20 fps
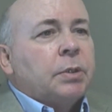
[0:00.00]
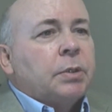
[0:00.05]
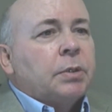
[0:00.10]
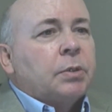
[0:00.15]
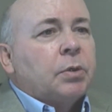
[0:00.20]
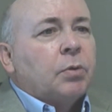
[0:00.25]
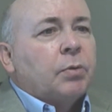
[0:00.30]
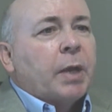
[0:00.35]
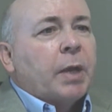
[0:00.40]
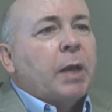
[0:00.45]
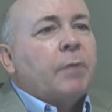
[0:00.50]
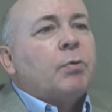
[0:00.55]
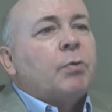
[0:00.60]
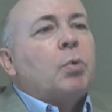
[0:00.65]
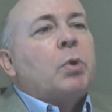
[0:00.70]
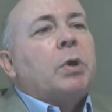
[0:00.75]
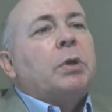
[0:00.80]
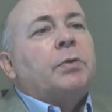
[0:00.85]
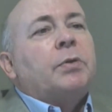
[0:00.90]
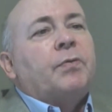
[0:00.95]
don't have a
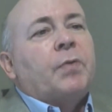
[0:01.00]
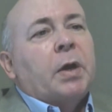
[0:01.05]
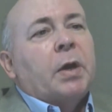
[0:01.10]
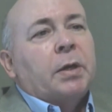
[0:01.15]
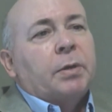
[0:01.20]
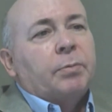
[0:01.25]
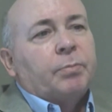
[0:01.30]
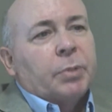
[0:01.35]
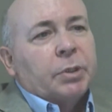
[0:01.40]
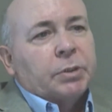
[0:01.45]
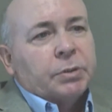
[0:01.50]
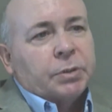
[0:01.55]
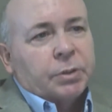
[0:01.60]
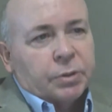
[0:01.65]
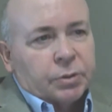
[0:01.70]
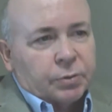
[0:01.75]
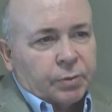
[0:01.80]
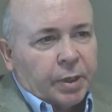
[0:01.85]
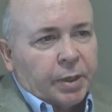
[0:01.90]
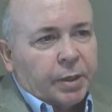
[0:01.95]
well-defined business
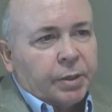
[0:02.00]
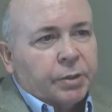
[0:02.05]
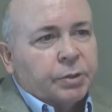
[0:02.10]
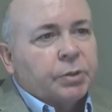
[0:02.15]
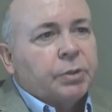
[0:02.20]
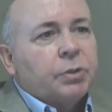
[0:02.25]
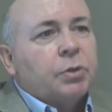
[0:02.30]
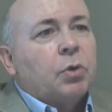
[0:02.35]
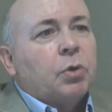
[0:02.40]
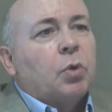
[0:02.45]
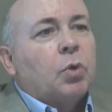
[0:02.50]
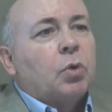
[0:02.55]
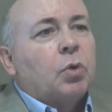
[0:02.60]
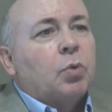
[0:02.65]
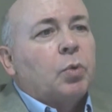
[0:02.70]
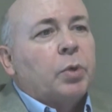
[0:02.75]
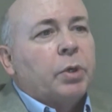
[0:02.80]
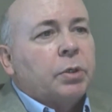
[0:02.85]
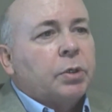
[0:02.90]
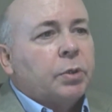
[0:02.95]
strategy or
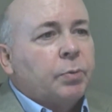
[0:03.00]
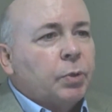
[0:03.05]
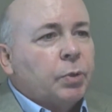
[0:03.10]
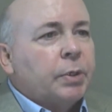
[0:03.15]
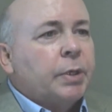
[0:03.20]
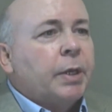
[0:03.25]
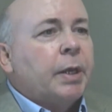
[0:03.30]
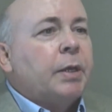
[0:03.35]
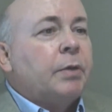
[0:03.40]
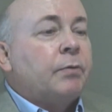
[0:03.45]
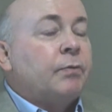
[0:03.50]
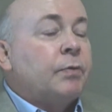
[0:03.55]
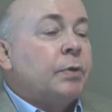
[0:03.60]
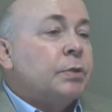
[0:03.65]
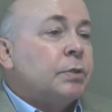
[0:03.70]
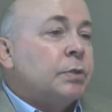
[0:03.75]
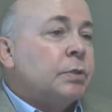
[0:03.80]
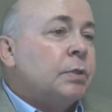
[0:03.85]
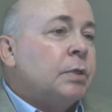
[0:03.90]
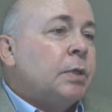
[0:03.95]
well-communicated
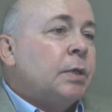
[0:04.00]
vision.